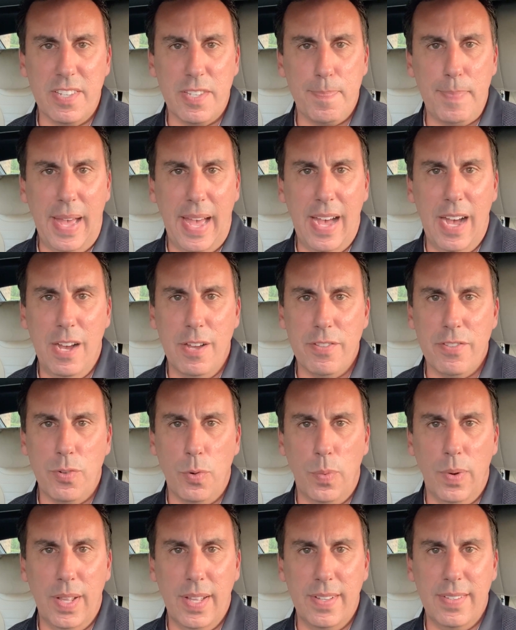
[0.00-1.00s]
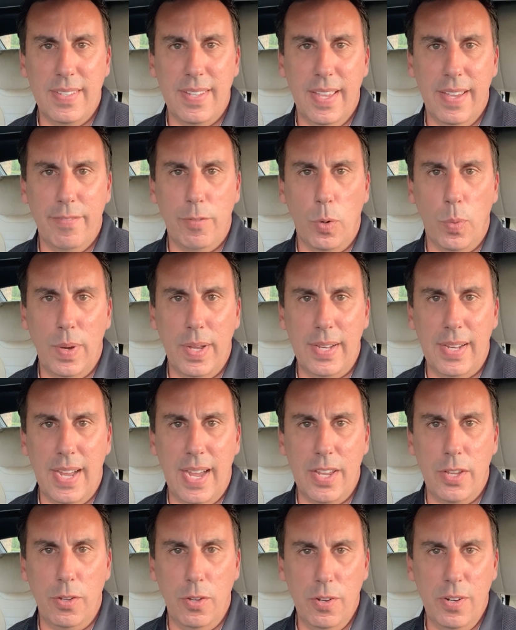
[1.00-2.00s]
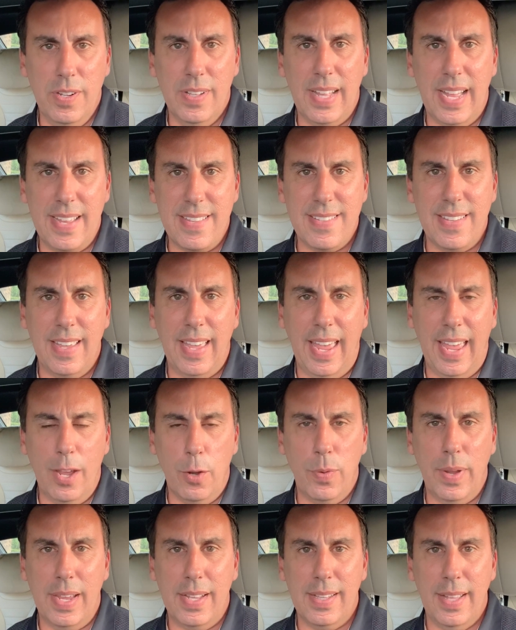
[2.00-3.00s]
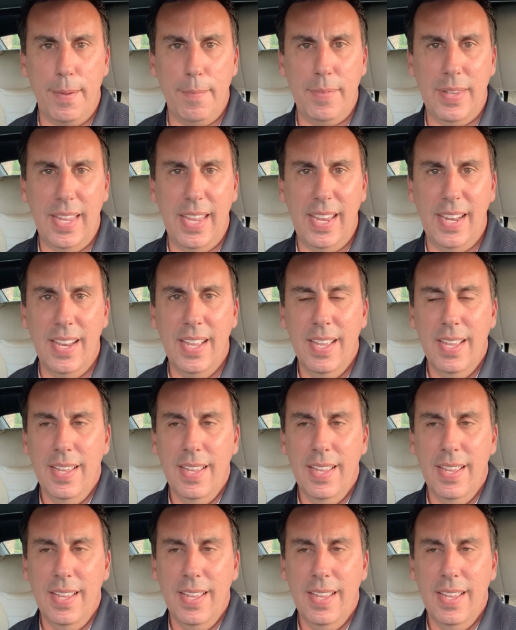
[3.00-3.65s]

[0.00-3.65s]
a spouse, a relative, or whatnot, utilizing a quitclaim deed,